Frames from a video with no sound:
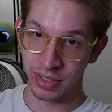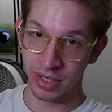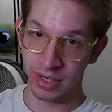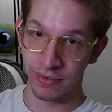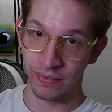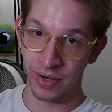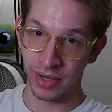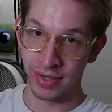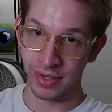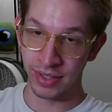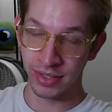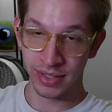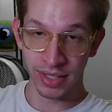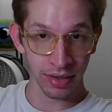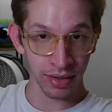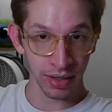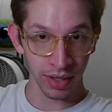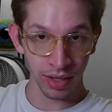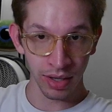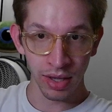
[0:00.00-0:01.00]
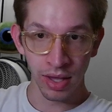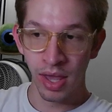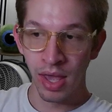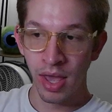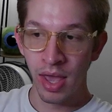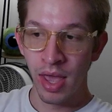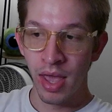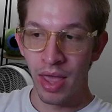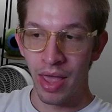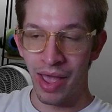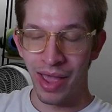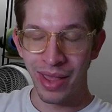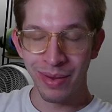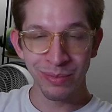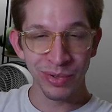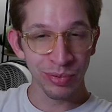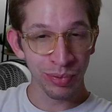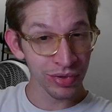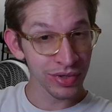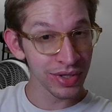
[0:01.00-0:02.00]
Friday, Saturday. I'm
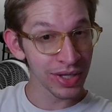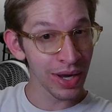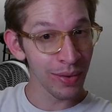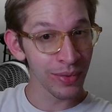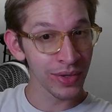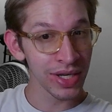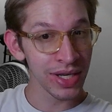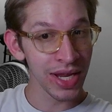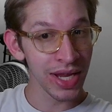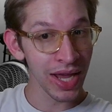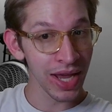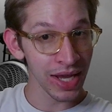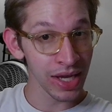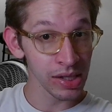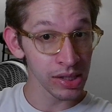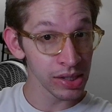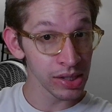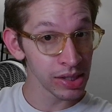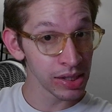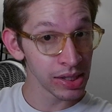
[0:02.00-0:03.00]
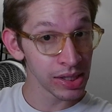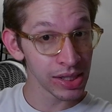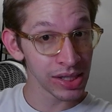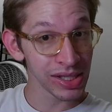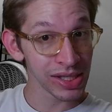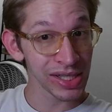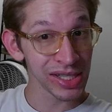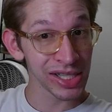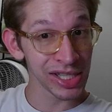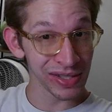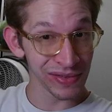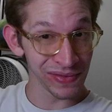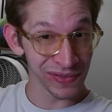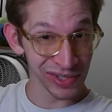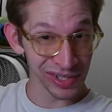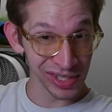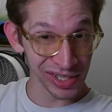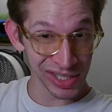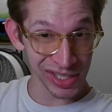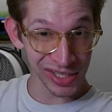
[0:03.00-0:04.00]
supposed to get one today.
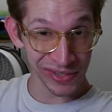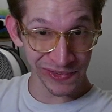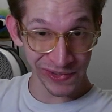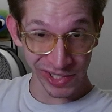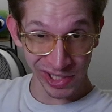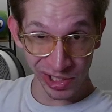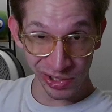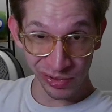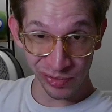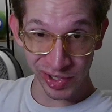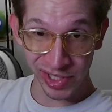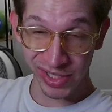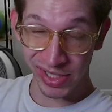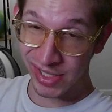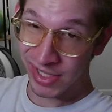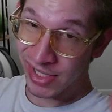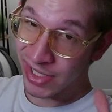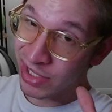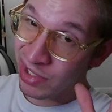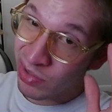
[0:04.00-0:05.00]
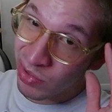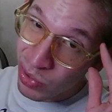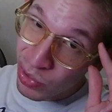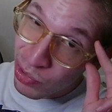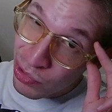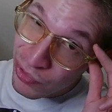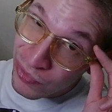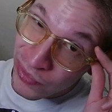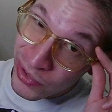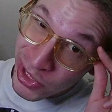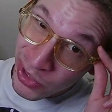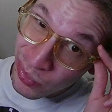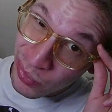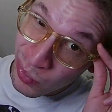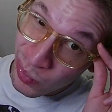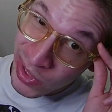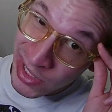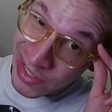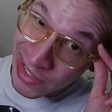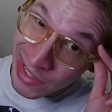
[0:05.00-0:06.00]
After I do this, I don't know if I
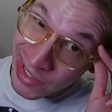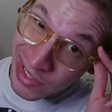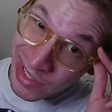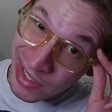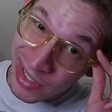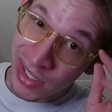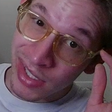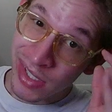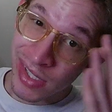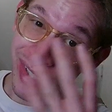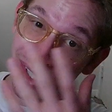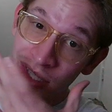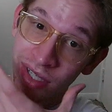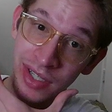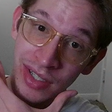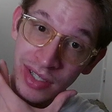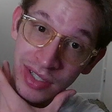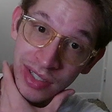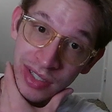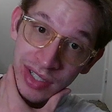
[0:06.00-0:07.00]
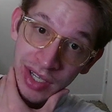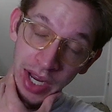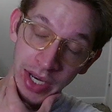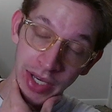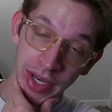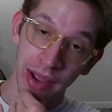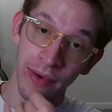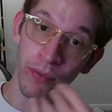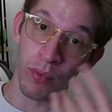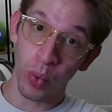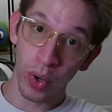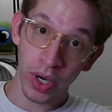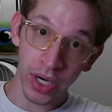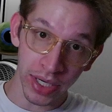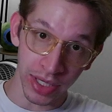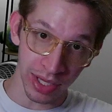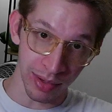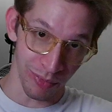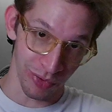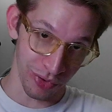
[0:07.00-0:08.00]
will, cause I have work in
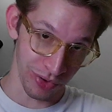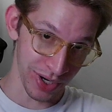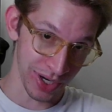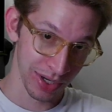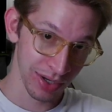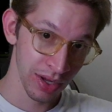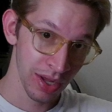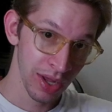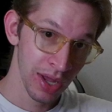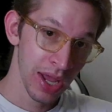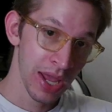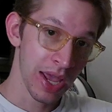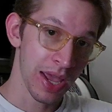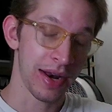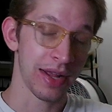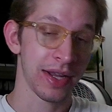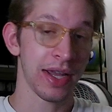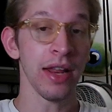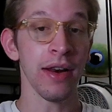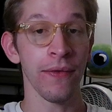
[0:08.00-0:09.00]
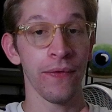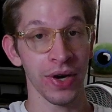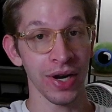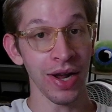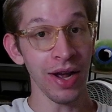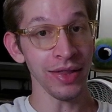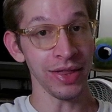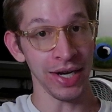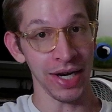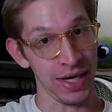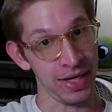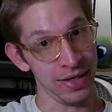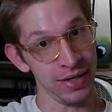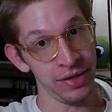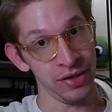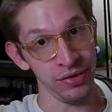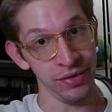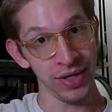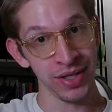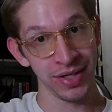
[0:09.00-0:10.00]
the morning, and I kind of forgot that I had to
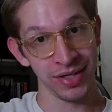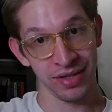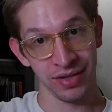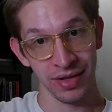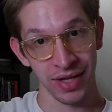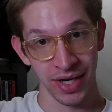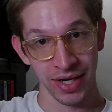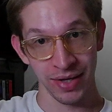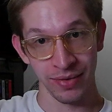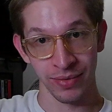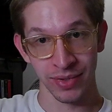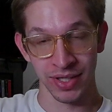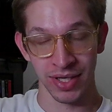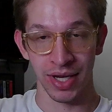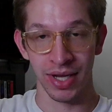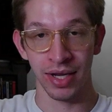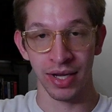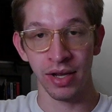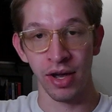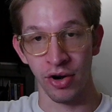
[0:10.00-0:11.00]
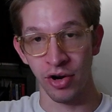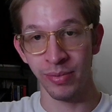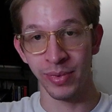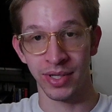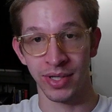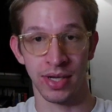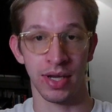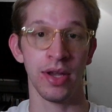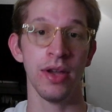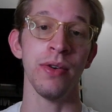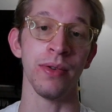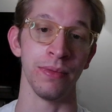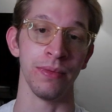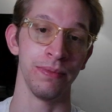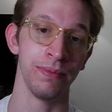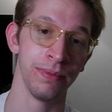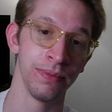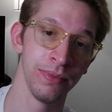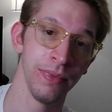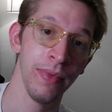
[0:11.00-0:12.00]
do this until I got home. I was like, oh,
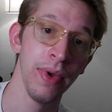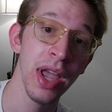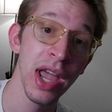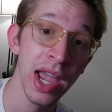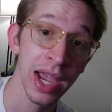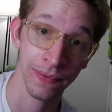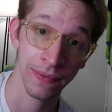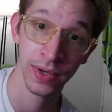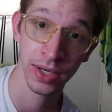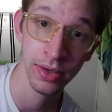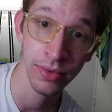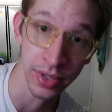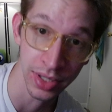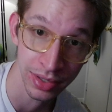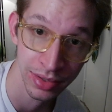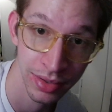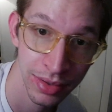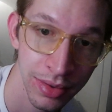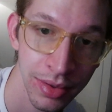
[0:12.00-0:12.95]
I have to do this.